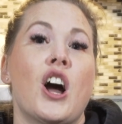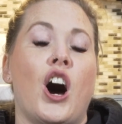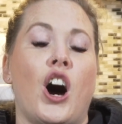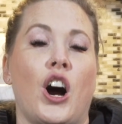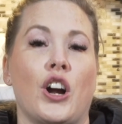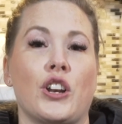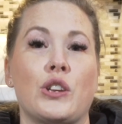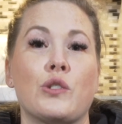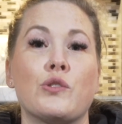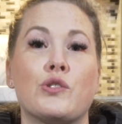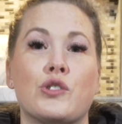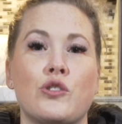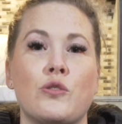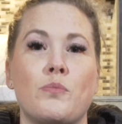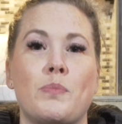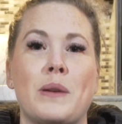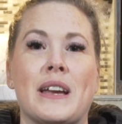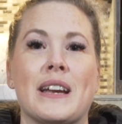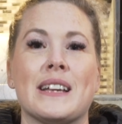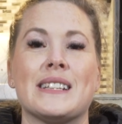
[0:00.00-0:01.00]
on
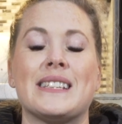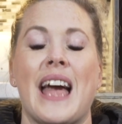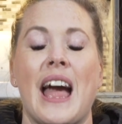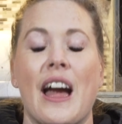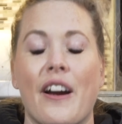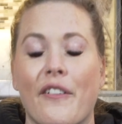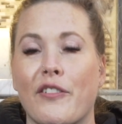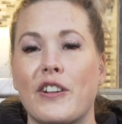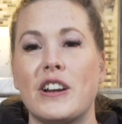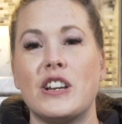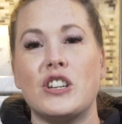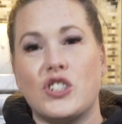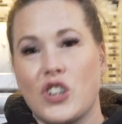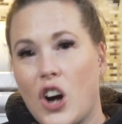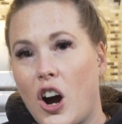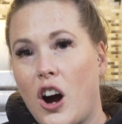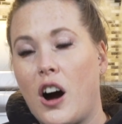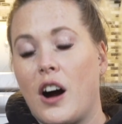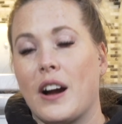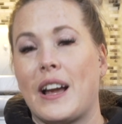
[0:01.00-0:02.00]
YouTube because every
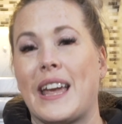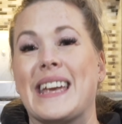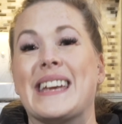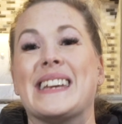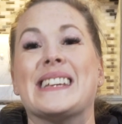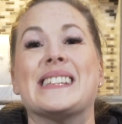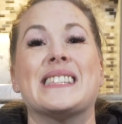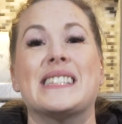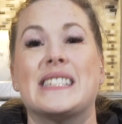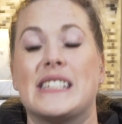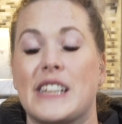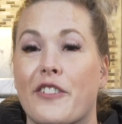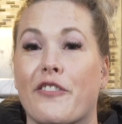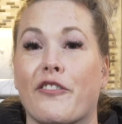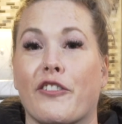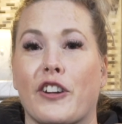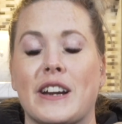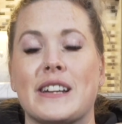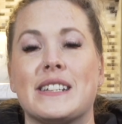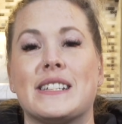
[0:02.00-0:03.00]
dog is
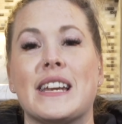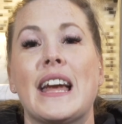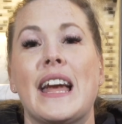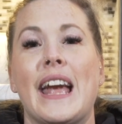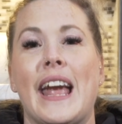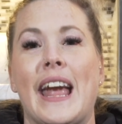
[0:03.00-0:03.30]
different.